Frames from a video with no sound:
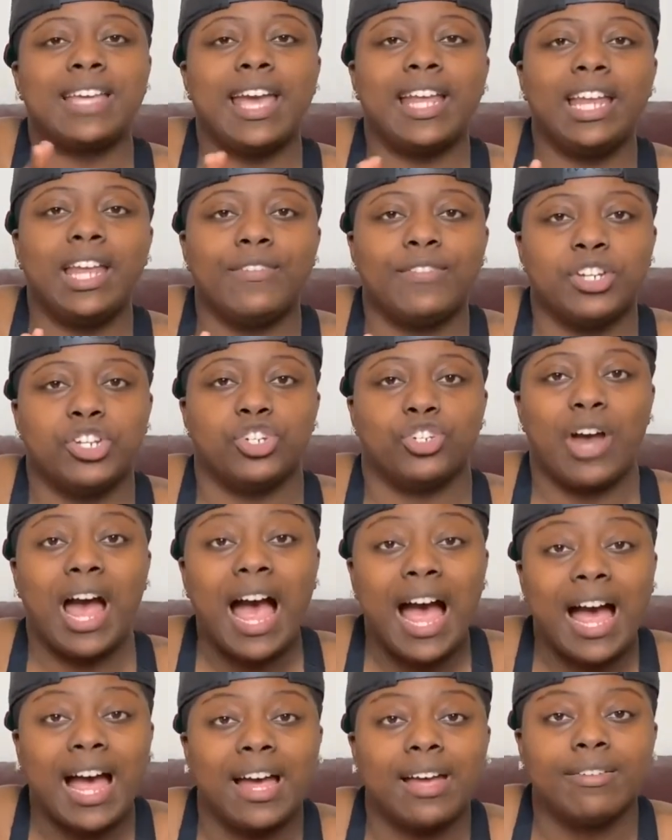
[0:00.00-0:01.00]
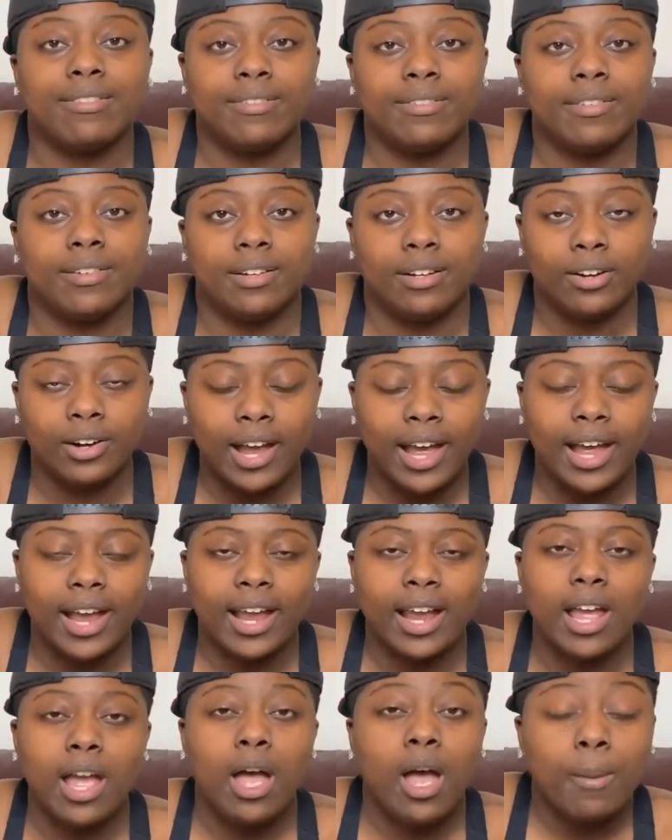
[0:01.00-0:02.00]
can't even drive,
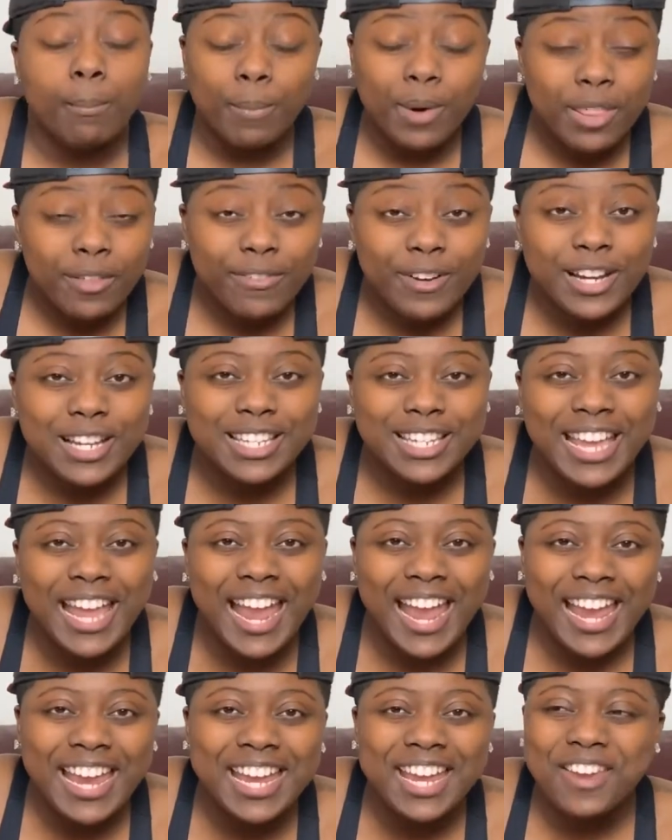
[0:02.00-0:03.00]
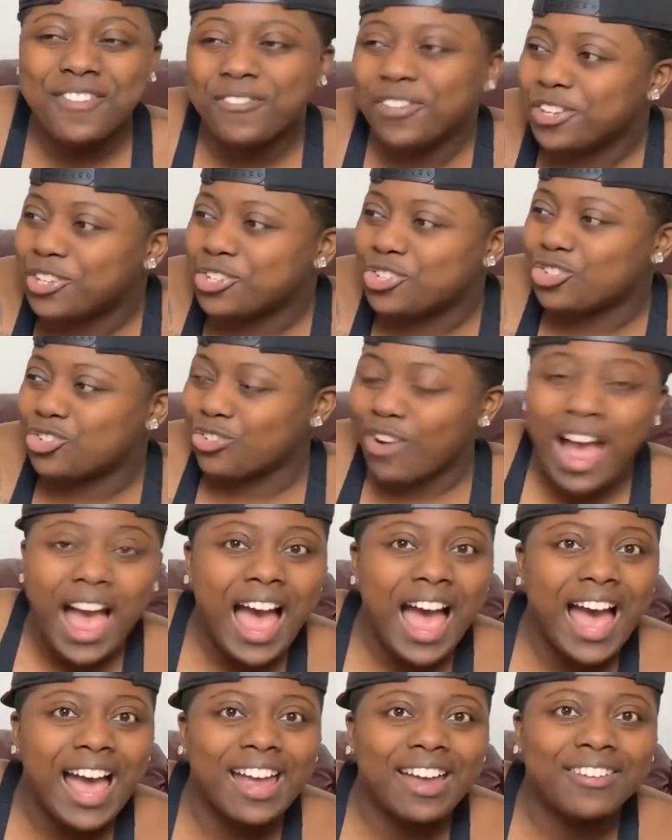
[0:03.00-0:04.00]
okay? Motherfuckers can't even
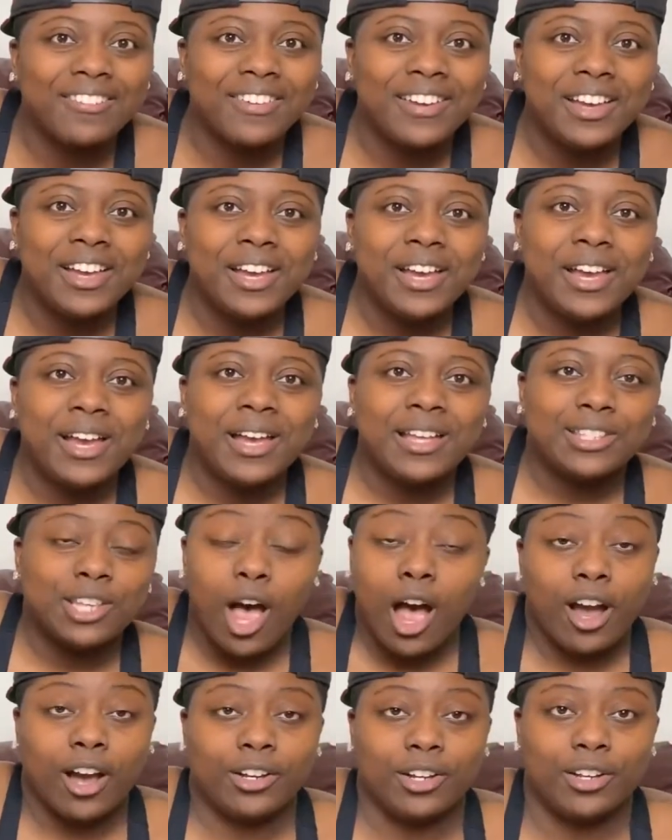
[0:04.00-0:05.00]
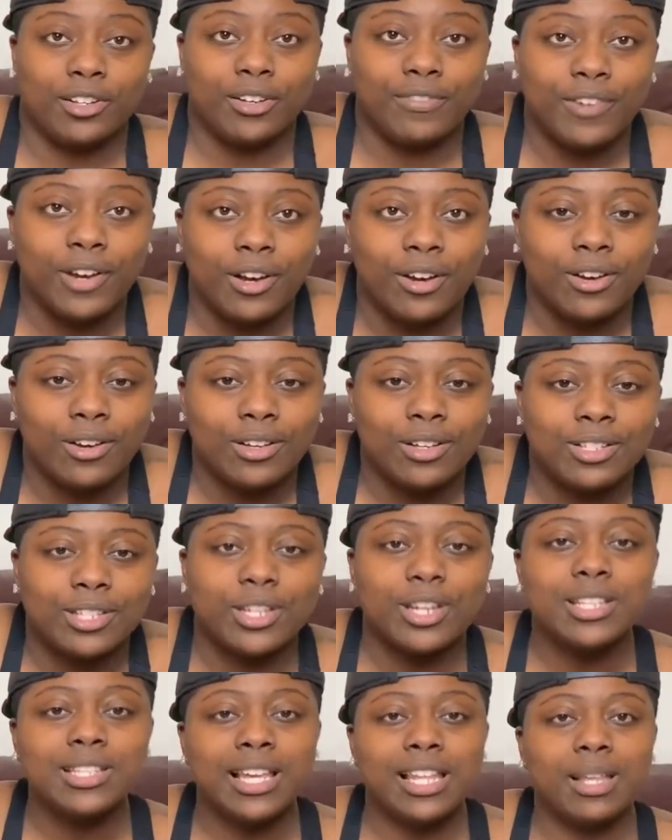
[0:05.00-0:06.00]
drive talking on the phone. So
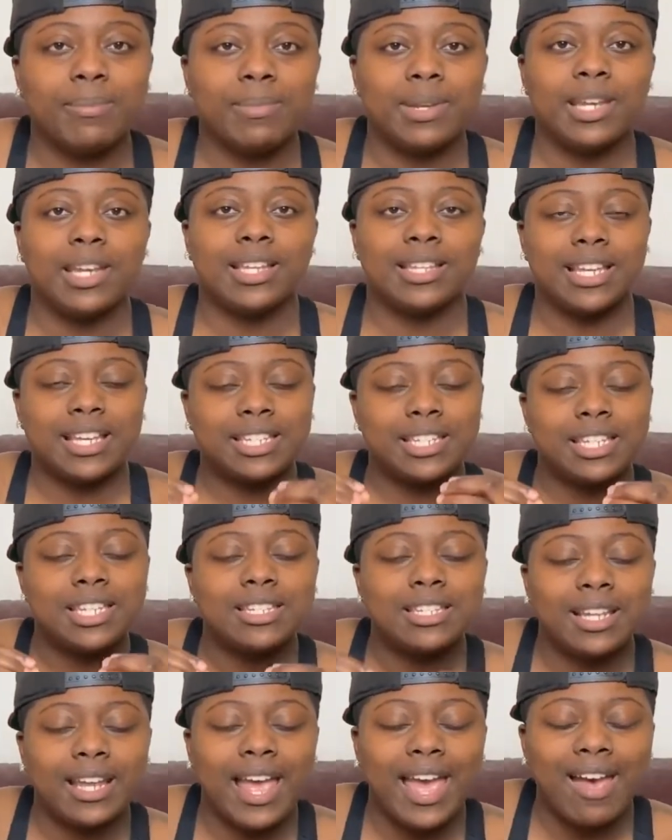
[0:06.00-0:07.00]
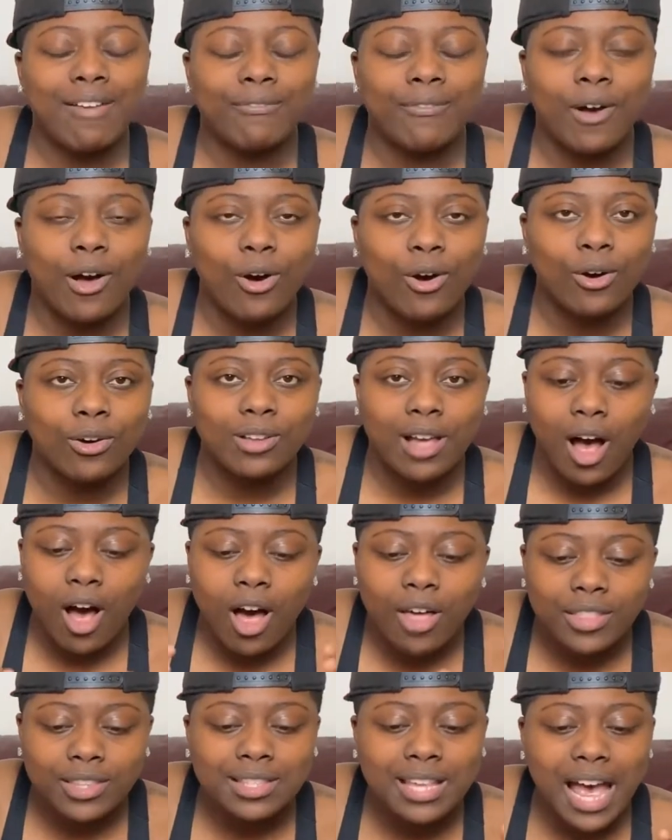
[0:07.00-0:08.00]
you're telling me that she's gonna have
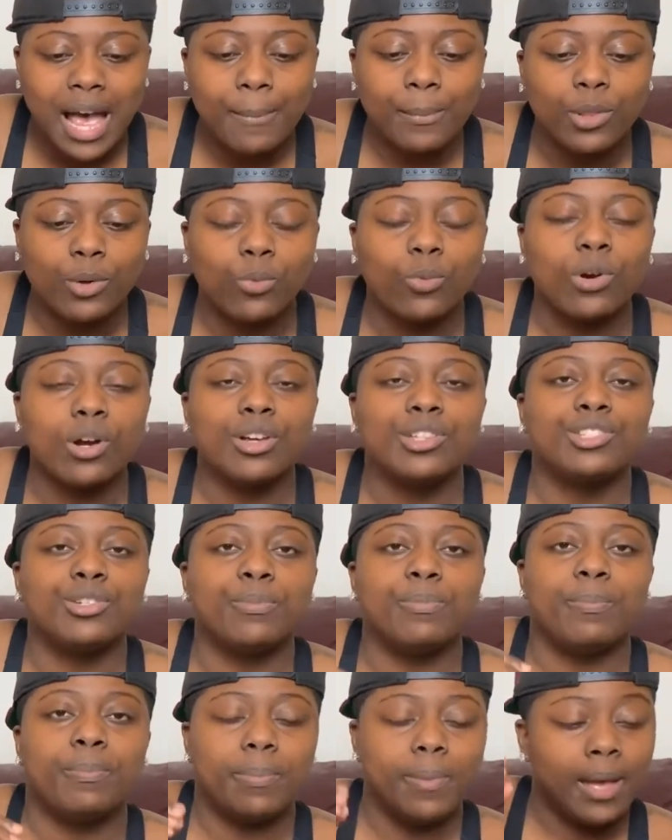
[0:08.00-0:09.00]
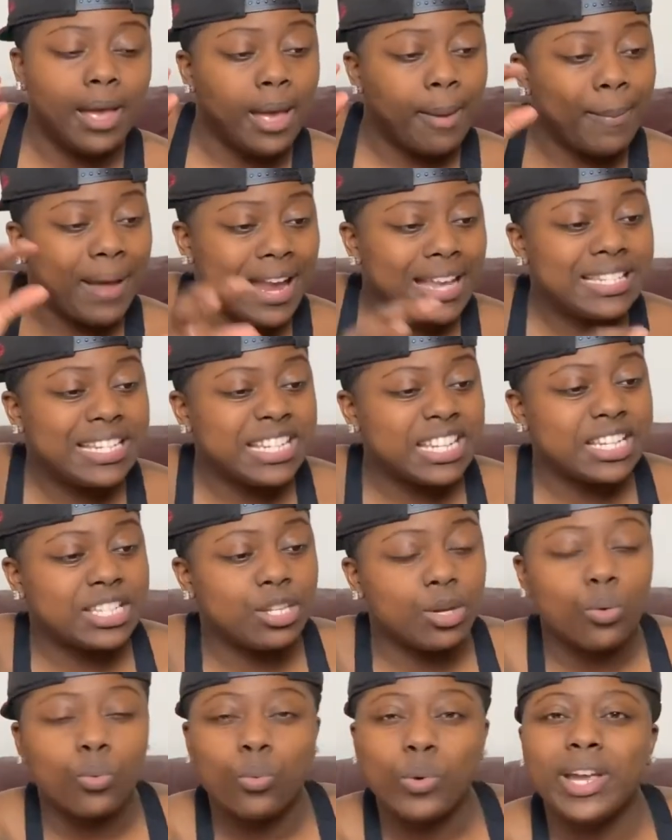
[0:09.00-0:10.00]
all the time in the world to pay attention
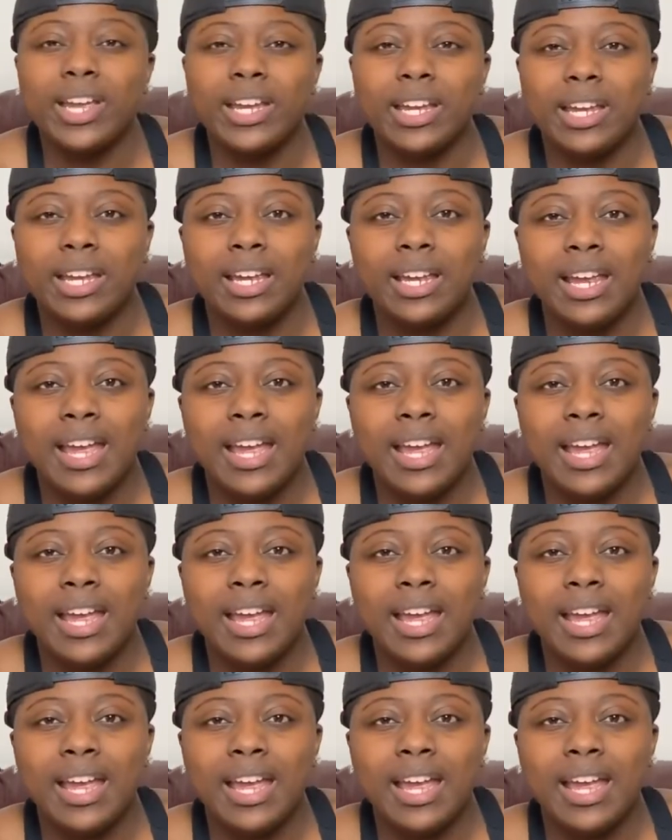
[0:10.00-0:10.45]
to Wick